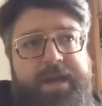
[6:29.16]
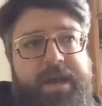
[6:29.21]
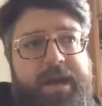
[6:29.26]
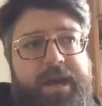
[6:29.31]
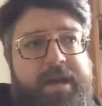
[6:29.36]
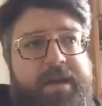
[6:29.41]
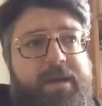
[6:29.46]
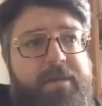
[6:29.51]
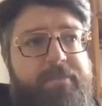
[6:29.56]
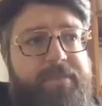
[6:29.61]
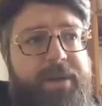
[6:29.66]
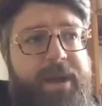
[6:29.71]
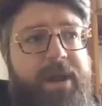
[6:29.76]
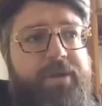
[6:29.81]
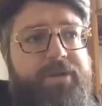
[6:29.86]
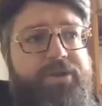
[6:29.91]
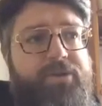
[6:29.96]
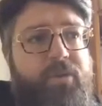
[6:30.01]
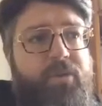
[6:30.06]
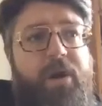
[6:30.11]

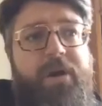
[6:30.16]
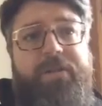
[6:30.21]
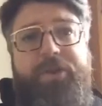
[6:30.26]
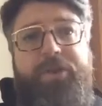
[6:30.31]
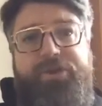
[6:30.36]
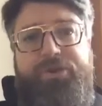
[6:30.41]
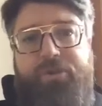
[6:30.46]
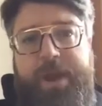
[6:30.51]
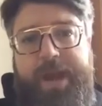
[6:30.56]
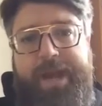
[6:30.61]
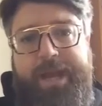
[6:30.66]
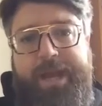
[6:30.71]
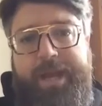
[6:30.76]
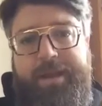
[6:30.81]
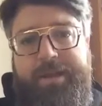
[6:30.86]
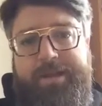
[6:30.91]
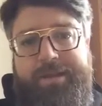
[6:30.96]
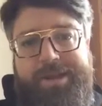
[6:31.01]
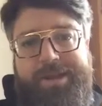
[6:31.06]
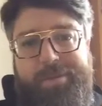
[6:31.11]
compared to all the
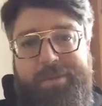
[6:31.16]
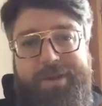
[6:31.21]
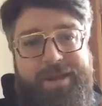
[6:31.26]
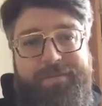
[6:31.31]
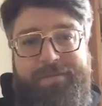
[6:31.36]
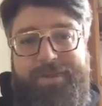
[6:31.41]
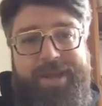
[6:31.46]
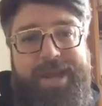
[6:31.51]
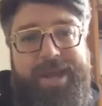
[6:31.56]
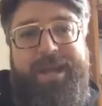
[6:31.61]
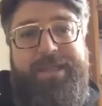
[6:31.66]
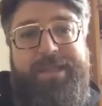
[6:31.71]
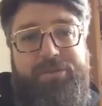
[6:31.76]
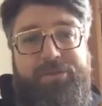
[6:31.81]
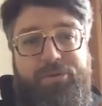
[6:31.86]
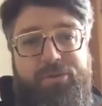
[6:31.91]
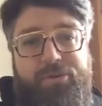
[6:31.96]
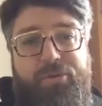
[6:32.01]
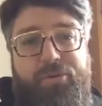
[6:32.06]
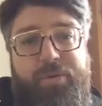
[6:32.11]
trainings that we have sat
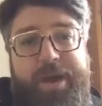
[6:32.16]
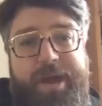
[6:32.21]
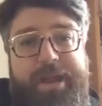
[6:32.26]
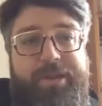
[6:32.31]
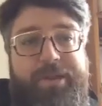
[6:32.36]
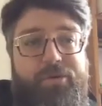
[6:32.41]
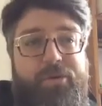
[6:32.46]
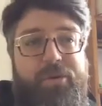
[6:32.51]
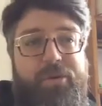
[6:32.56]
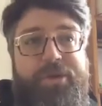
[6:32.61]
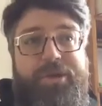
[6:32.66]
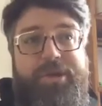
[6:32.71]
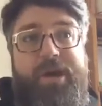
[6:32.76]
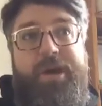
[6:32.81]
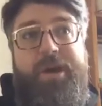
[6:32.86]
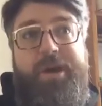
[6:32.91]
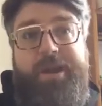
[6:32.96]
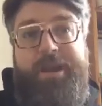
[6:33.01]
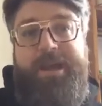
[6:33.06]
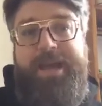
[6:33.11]
through and or
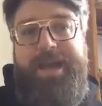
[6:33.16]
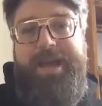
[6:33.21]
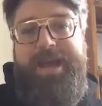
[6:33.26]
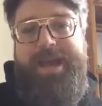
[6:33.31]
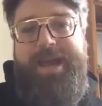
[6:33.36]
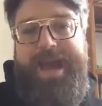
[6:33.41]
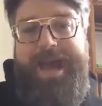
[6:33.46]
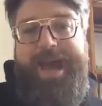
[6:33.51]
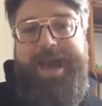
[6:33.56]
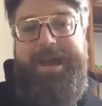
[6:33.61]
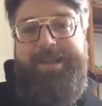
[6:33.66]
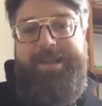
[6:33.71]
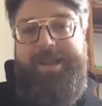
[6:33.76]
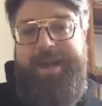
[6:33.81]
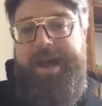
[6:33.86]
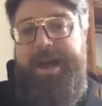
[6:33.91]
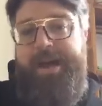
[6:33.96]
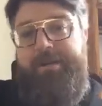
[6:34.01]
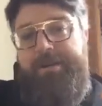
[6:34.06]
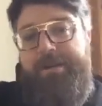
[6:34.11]
done as
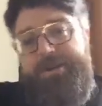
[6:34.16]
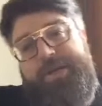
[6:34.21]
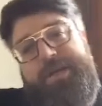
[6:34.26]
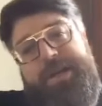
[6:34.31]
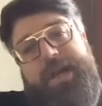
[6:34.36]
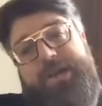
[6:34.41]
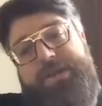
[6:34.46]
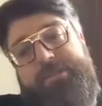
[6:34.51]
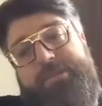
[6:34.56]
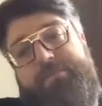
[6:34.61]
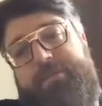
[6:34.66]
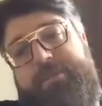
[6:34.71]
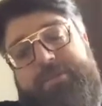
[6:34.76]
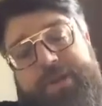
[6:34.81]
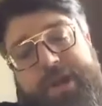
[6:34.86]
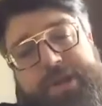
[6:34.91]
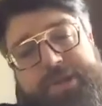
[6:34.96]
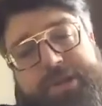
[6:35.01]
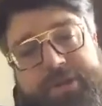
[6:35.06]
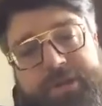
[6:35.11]
higher education
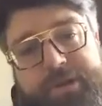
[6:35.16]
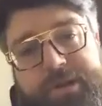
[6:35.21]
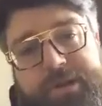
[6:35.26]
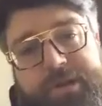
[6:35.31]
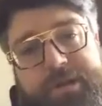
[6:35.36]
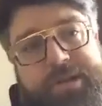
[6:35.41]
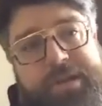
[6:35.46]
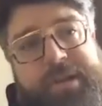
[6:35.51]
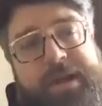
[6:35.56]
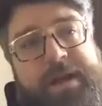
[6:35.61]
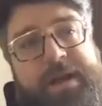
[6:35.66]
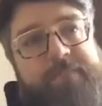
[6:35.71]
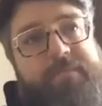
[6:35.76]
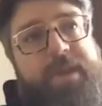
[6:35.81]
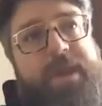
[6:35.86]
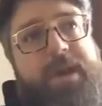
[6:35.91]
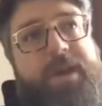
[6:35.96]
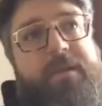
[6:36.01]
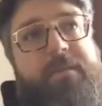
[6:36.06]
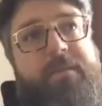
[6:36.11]
professionals.
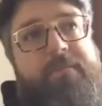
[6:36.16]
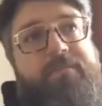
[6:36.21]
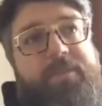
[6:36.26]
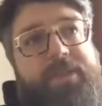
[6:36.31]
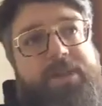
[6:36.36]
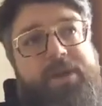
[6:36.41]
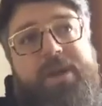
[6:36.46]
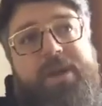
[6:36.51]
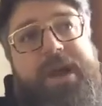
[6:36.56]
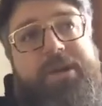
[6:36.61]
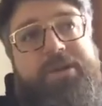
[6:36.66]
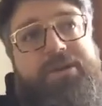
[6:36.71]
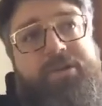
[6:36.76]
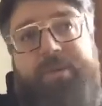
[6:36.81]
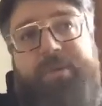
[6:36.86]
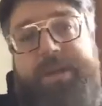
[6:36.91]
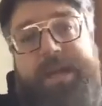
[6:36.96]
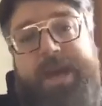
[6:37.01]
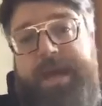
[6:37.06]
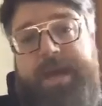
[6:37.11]
They're not
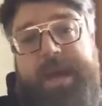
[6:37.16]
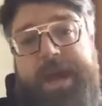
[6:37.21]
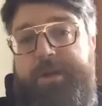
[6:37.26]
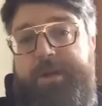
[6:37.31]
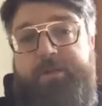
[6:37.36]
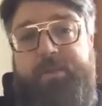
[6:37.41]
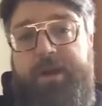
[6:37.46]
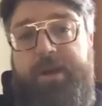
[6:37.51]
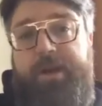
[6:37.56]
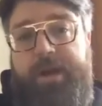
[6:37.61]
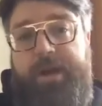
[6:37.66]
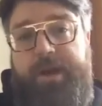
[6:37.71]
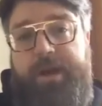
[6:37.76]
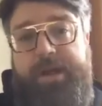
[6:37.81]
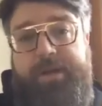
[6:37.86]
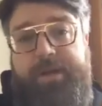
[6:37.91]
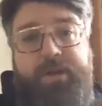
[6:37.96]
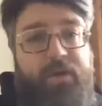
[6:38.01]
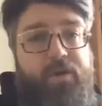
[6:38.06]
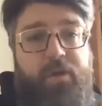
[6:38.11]
doing that kind of work
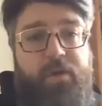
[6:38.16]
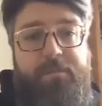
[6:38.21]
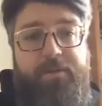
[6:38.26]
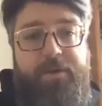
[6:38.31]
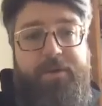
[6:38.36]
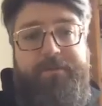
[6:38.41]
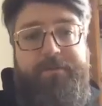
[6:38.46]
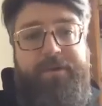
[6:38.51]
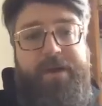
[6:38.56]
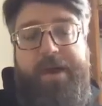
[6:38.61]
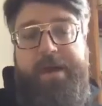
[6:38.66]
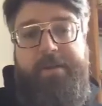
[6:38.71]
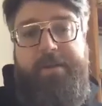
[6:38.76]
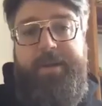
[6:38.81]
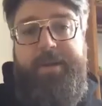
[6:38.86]
in the corporate environment.